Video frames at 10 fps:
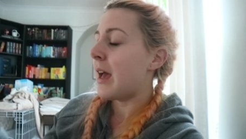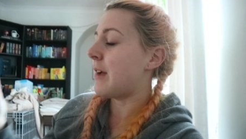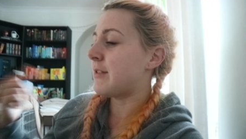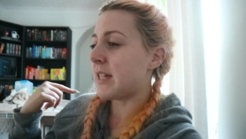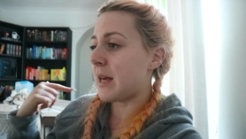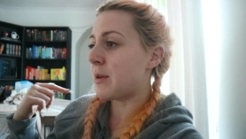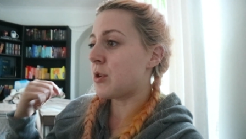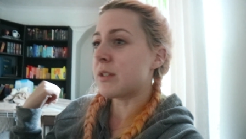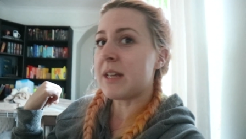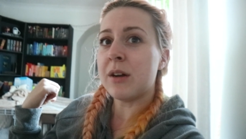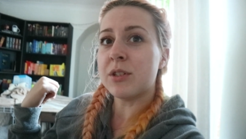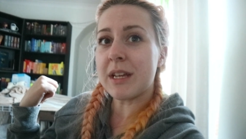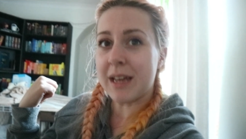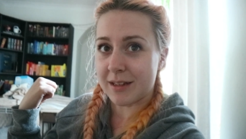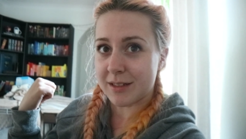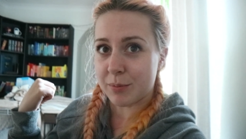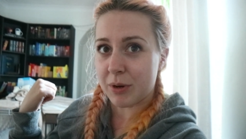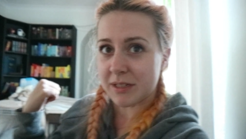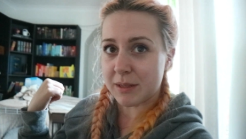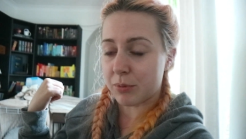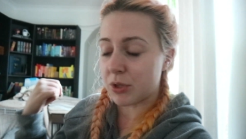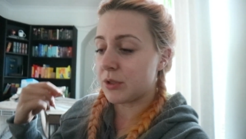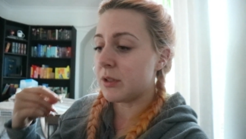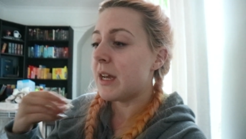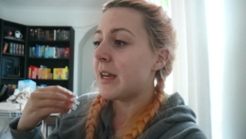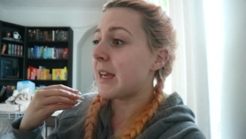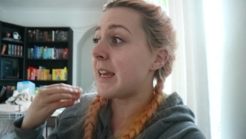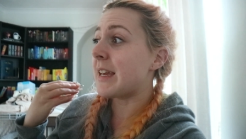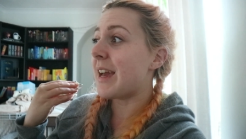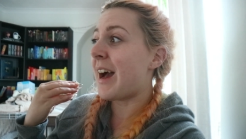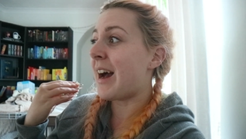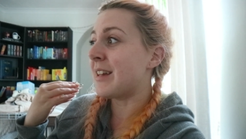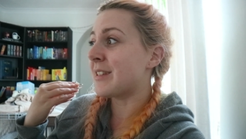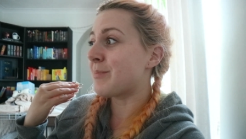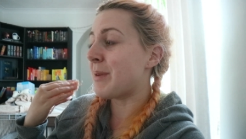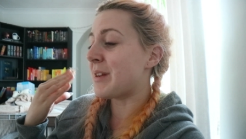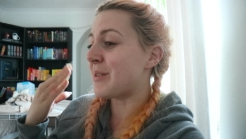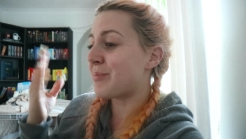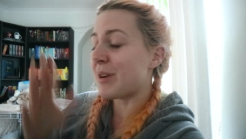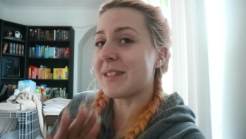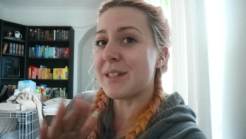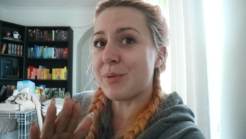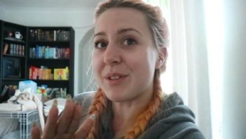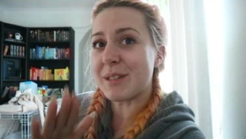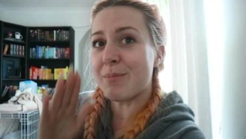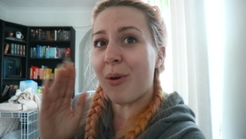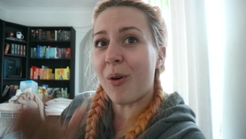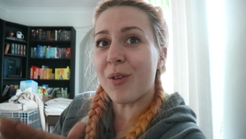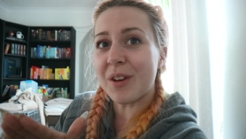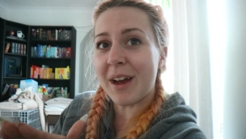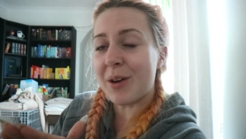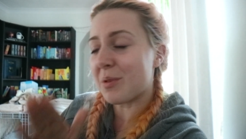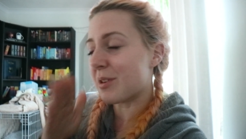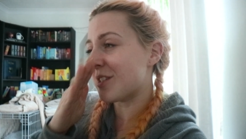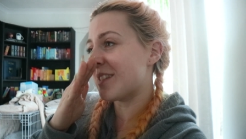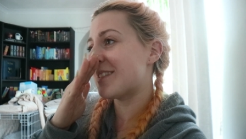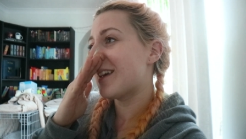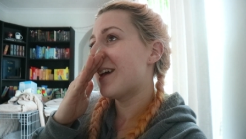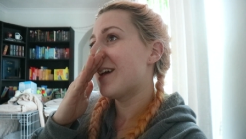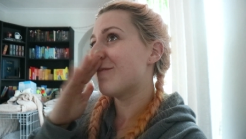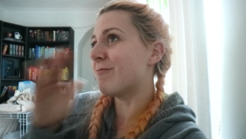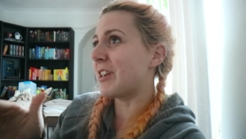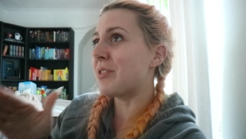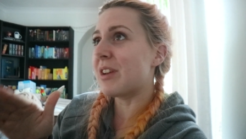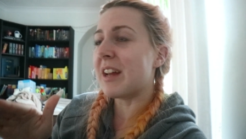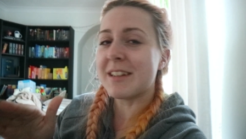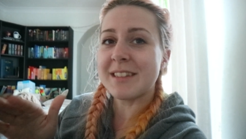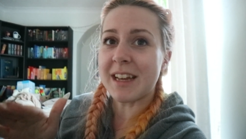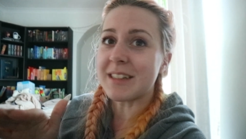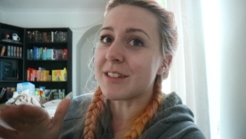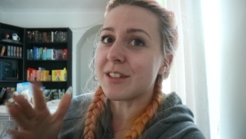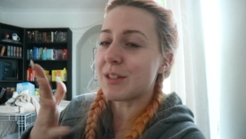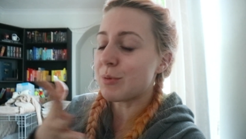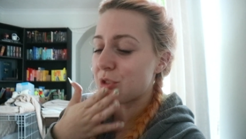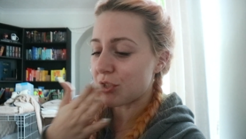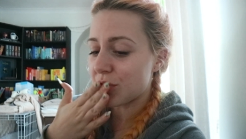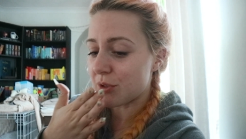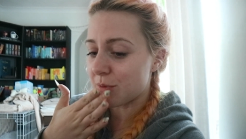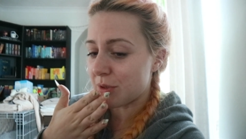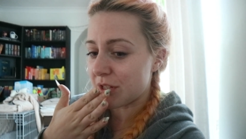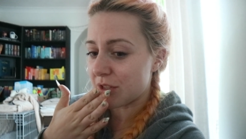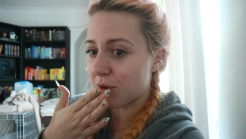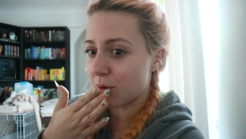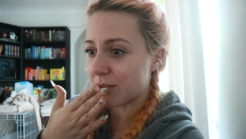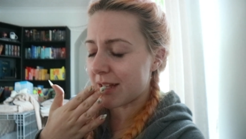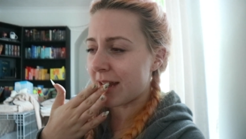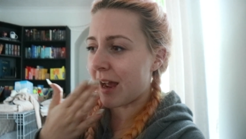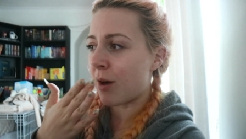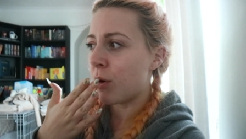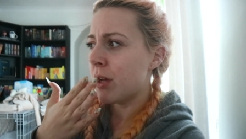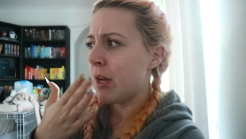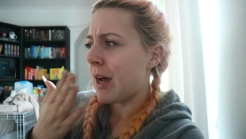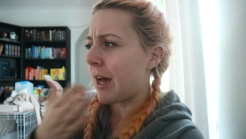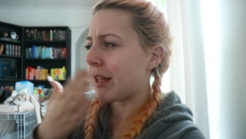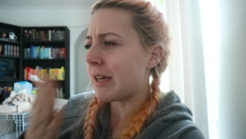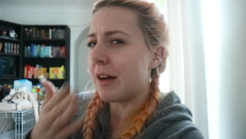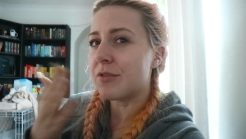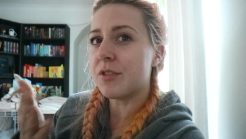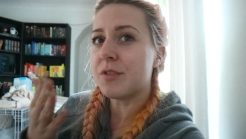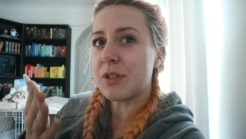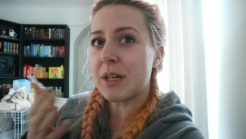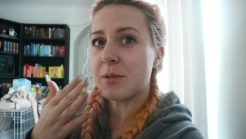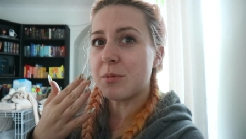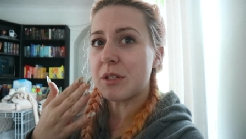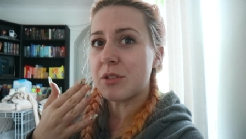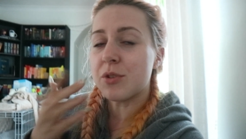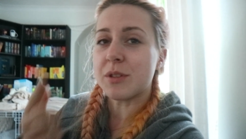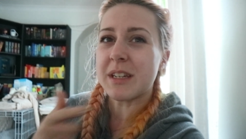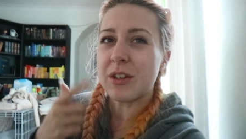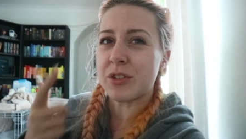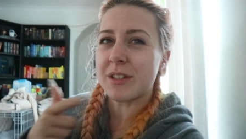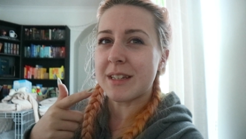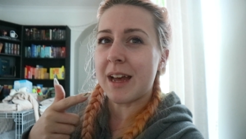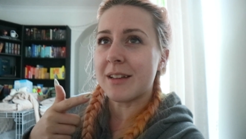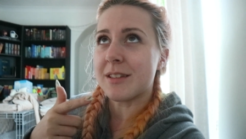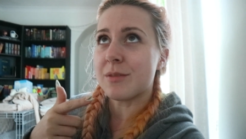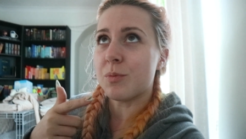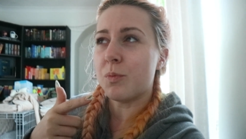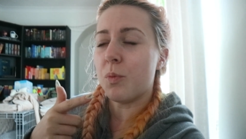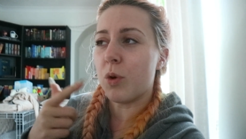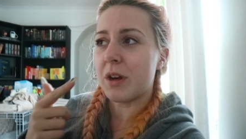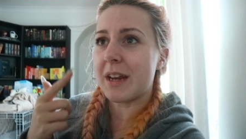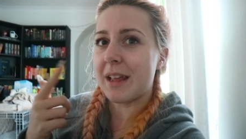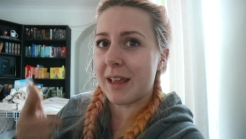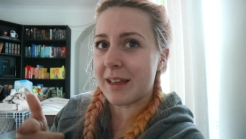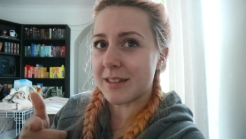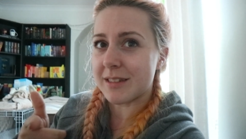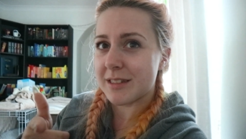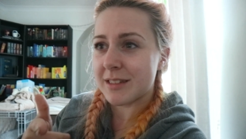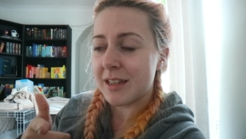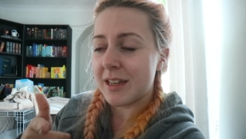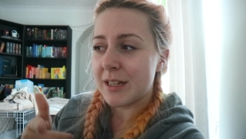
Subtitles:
every time he goes out, he has to press the button. He has been pressing it with his paw now, which is really, really exciting, because he was just doing it with his nose. And now I think after a few times with his nose and he understands what it is,